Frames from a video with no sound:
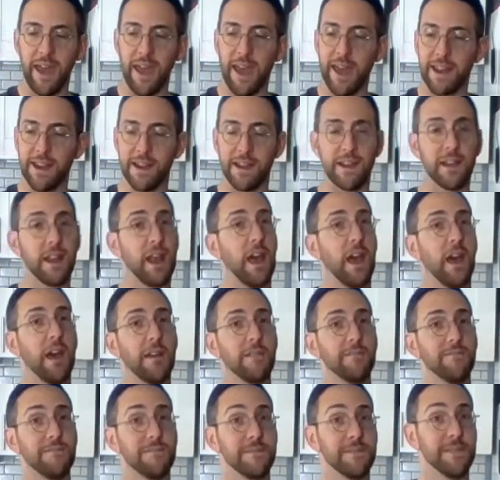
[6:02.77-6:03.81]
added
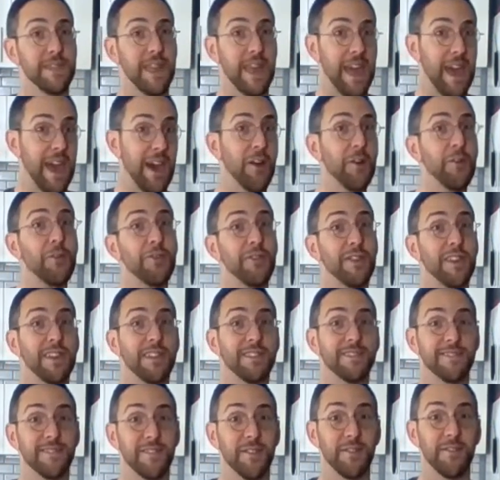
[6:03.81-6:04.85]
a
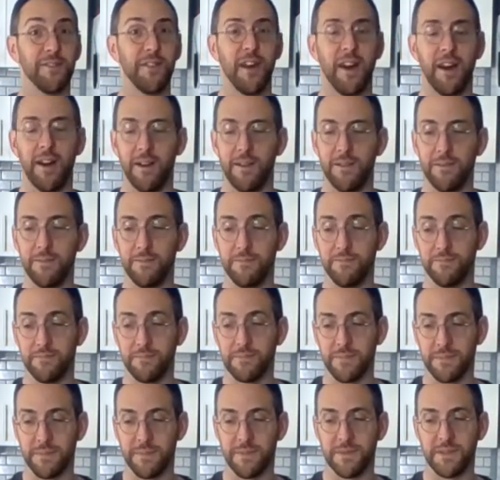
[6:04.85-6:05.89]
healthy
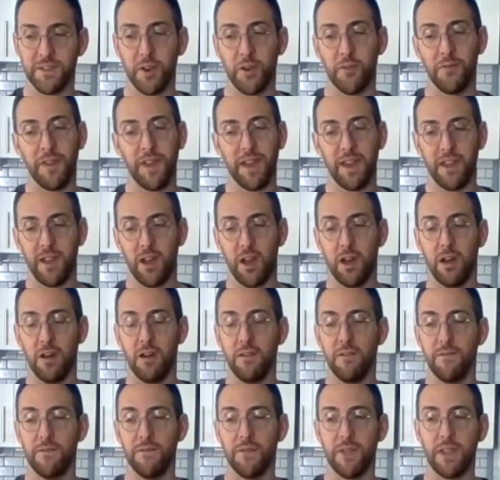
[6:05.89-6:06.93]
serving
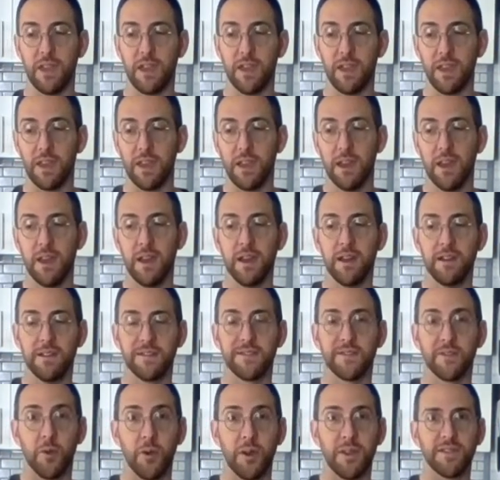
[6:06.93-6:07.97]
of the
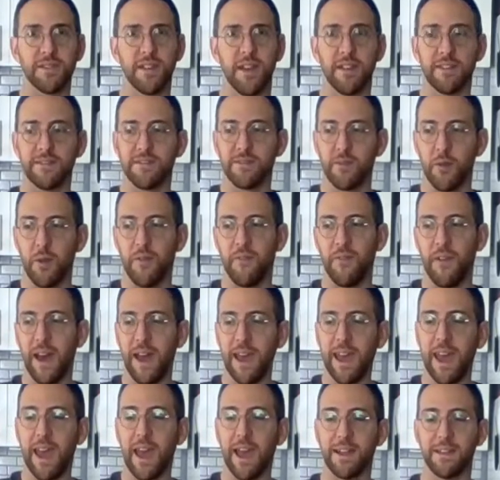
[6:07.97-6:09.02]
soy sauce. So if
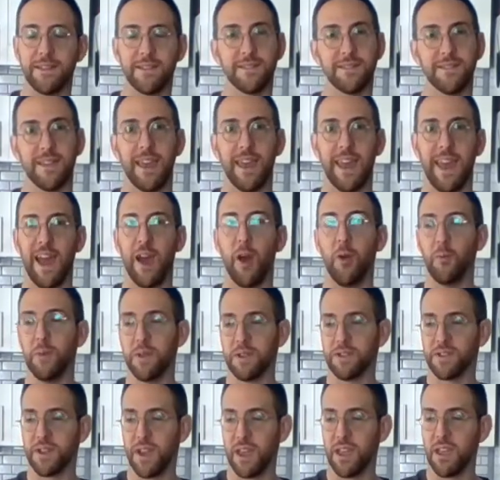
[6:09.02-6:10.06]
I had to say how
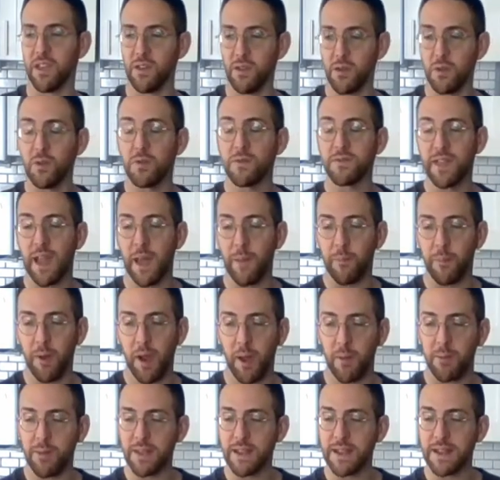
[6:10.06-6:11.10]
much I used, I
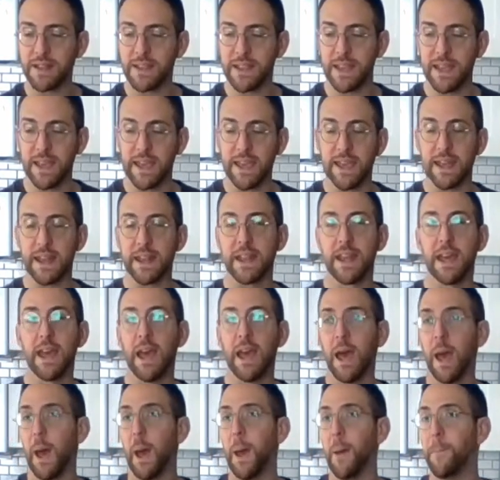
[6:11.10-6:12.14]
probably did
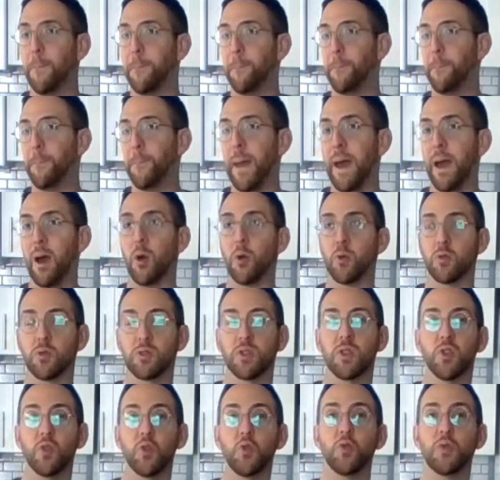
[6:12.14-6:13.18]
about
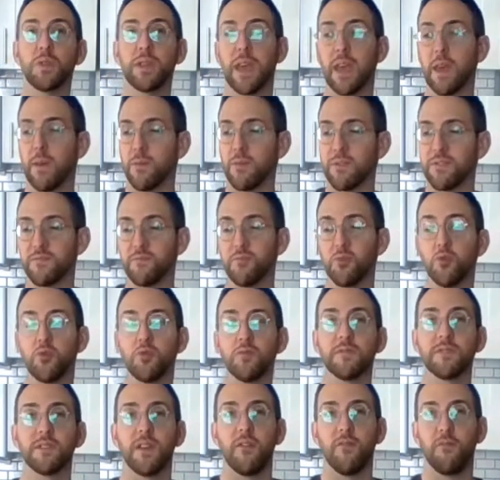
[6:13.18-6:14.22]
2
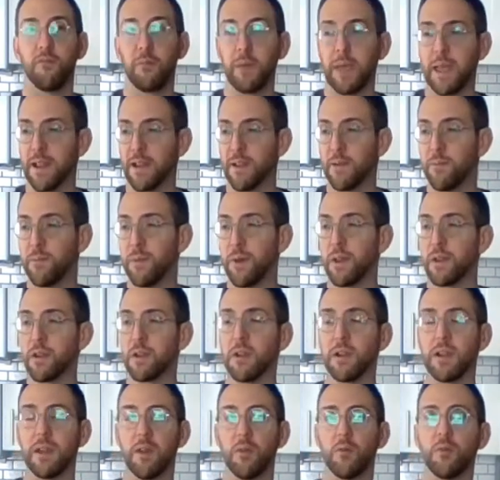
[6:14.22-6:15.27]
tablespoons of peanut
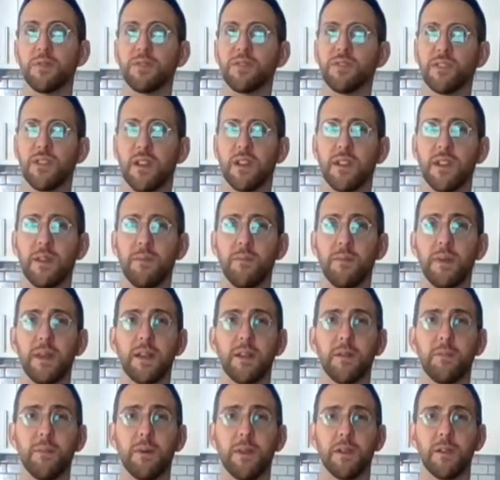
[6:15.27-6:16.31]
butter. It was chunky
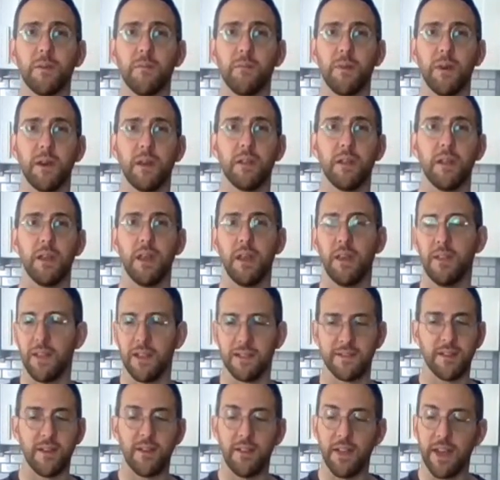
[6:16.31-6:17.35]
peanut butter, but
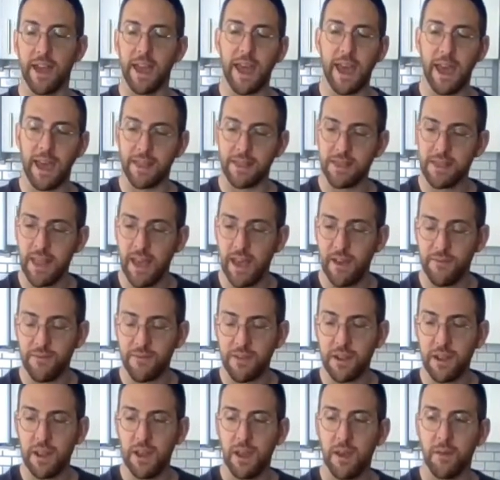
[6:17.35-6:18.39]
that's all I had
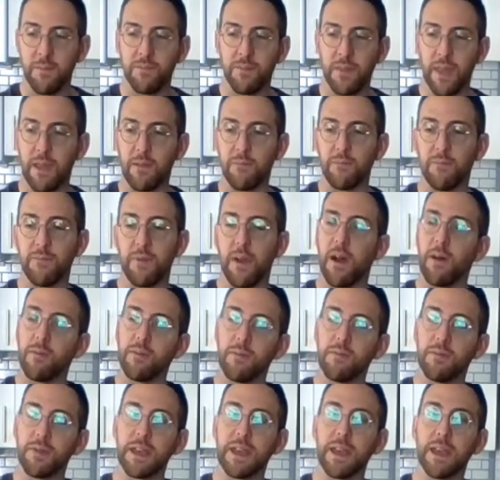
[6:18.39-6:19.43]
left. Then
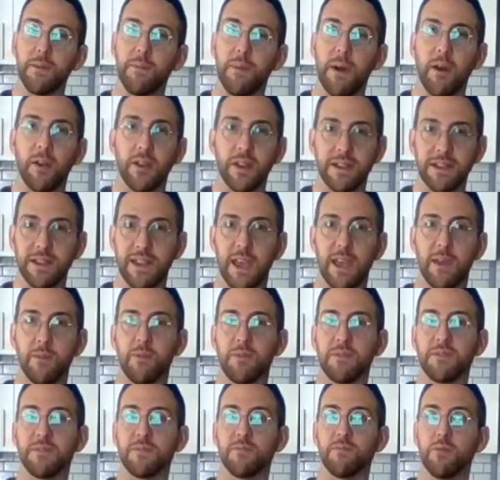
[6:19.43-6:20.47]
probably about a
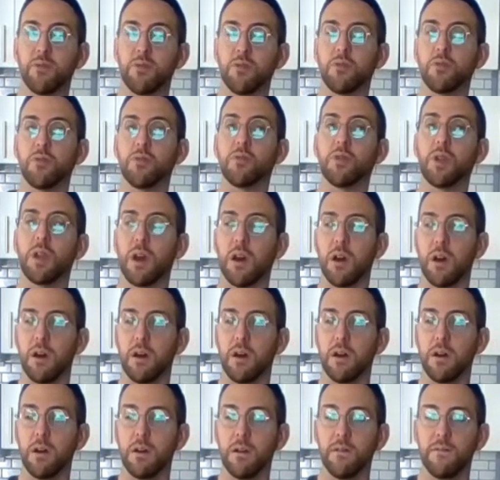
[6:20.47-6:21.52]
tablespoon
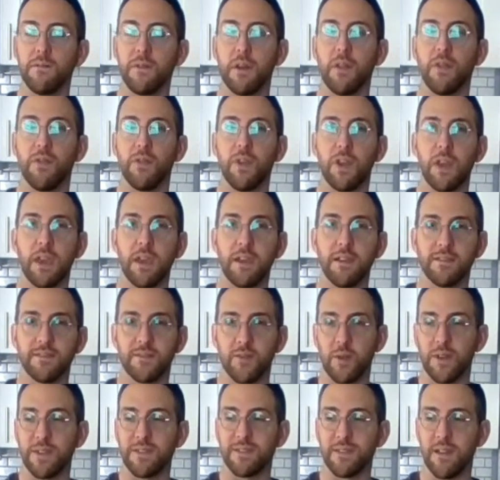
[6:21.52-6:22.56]
of the
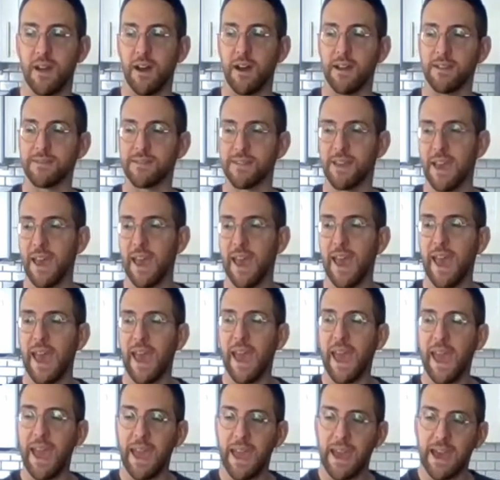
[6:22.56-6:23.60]
soy sauce,
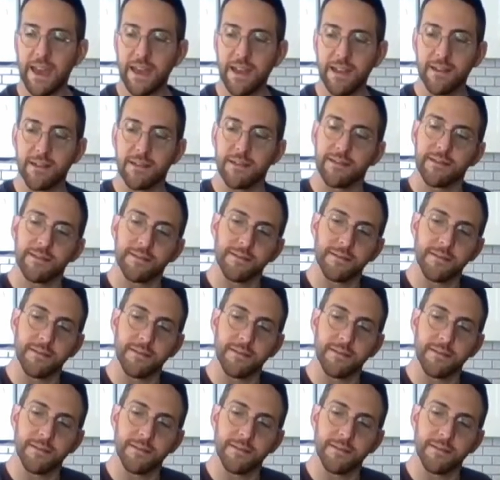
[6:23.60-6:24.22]
and